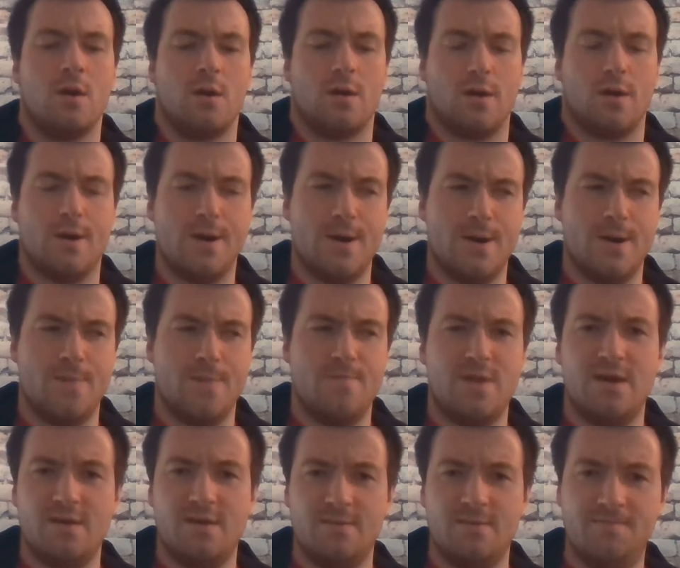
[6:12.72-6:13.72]

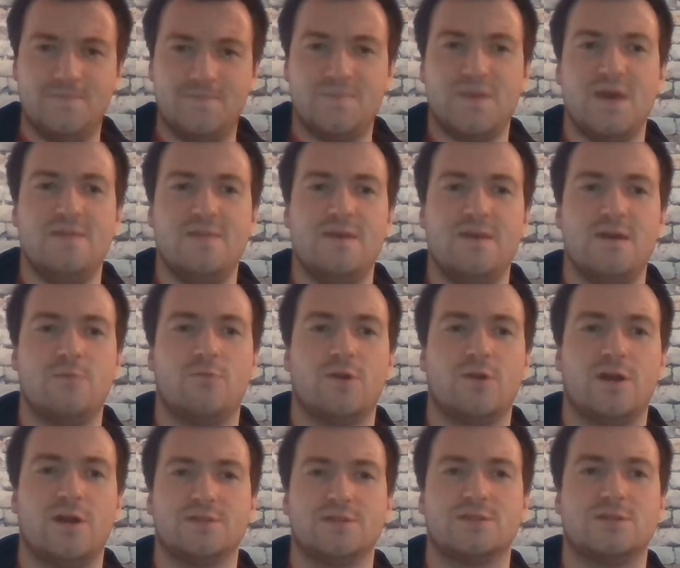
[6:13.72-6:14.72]
And then what
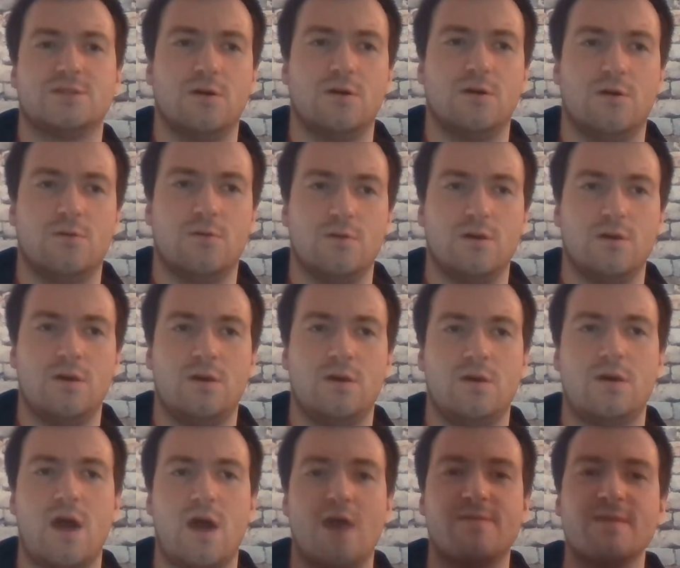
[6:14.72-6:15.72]
else? So
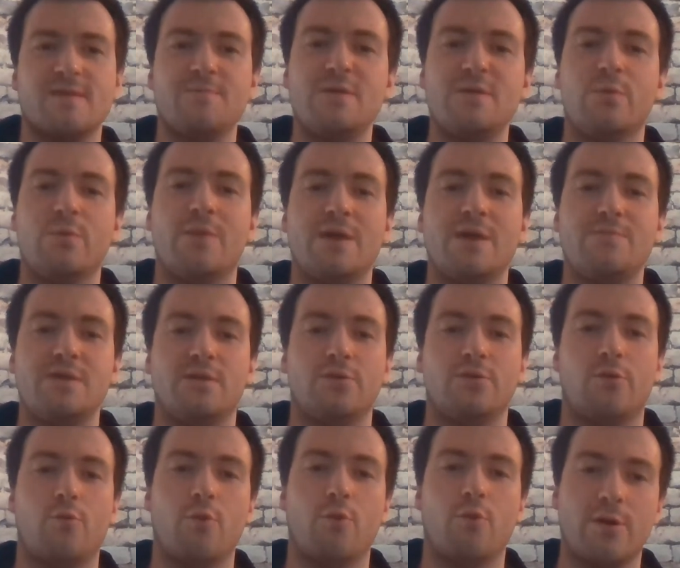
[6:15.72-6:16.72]
I think people might be a
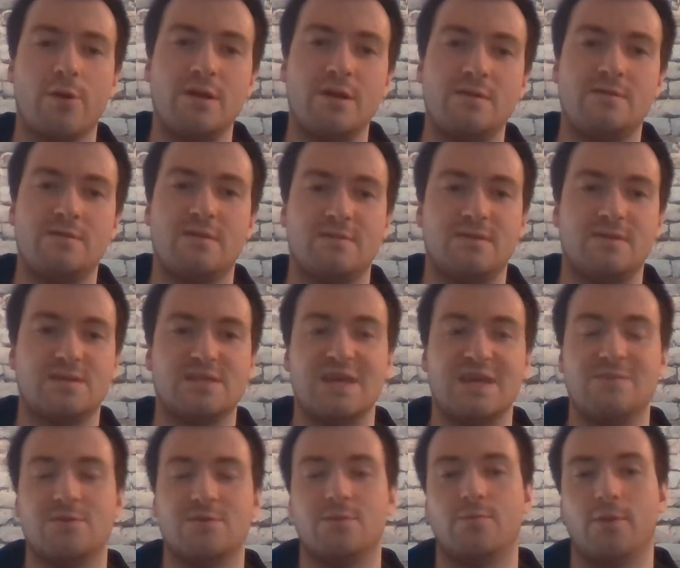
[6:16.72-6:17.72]
little worried that this
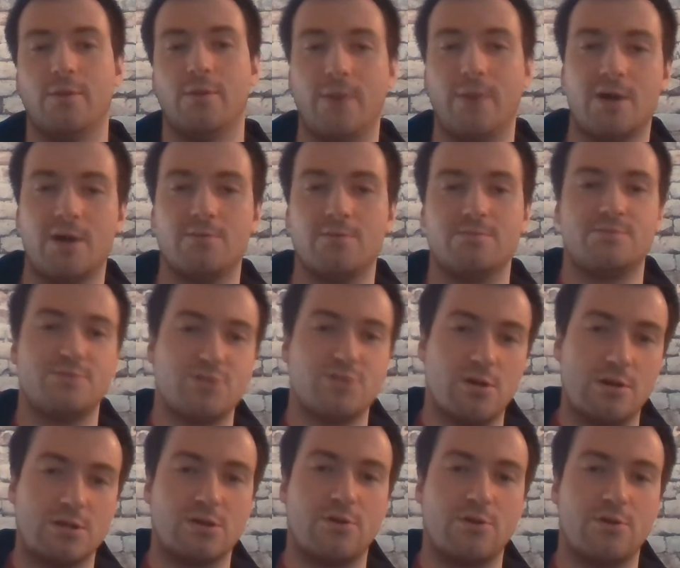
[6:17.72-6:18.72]
game could blow out.
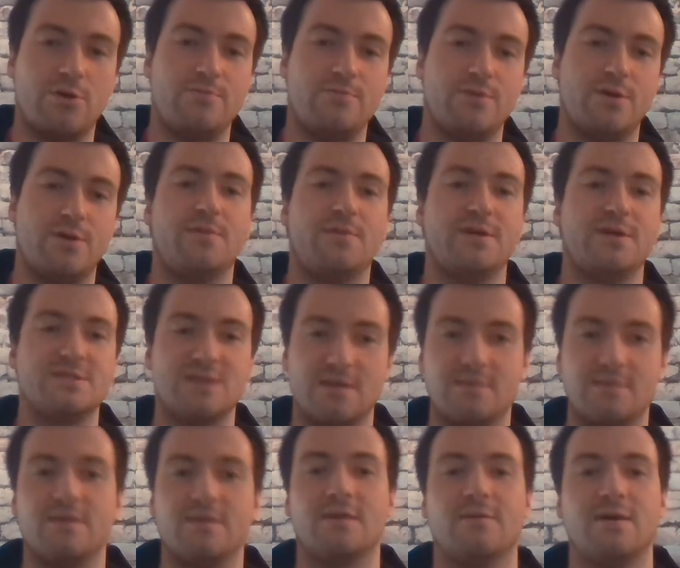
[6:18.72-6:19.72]
Sure, it could, but let's
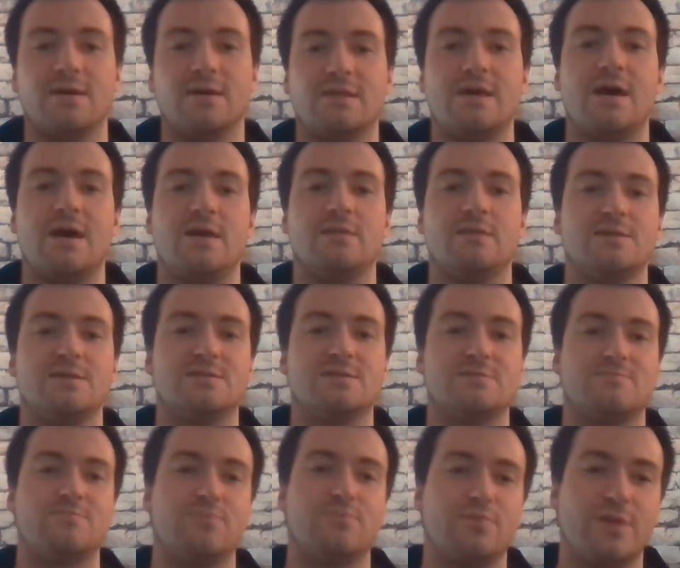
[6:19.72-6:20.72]
not think like that. Let's
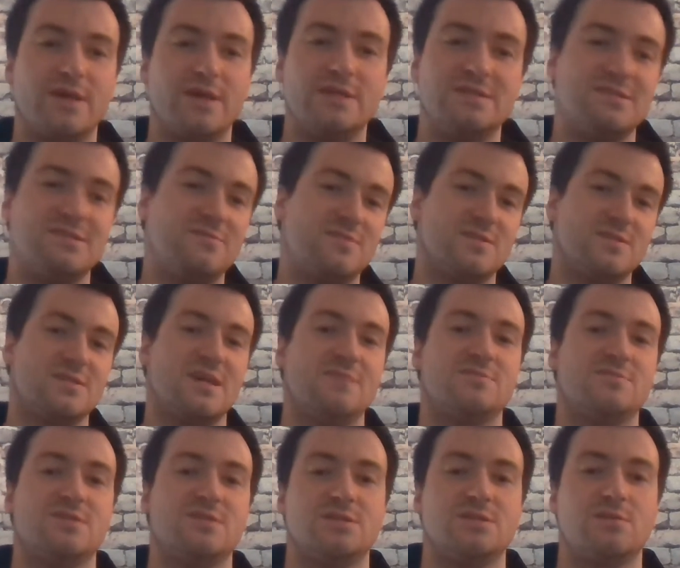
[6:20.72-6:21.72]
play as if this game
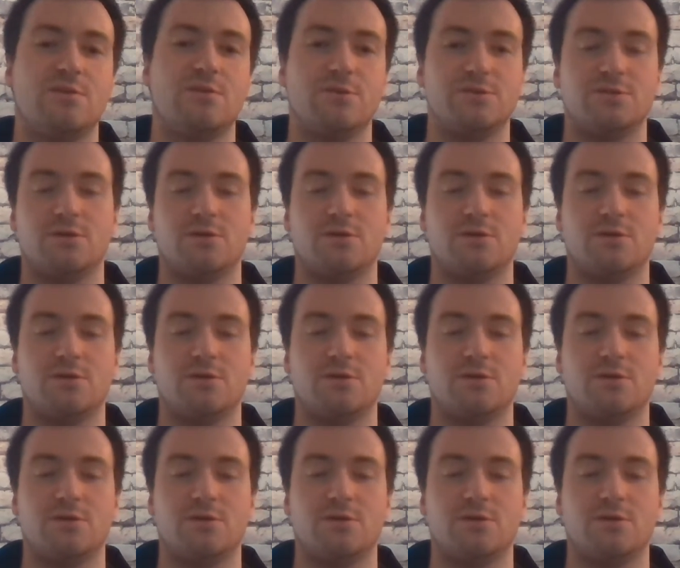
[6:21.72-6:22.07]
stays close.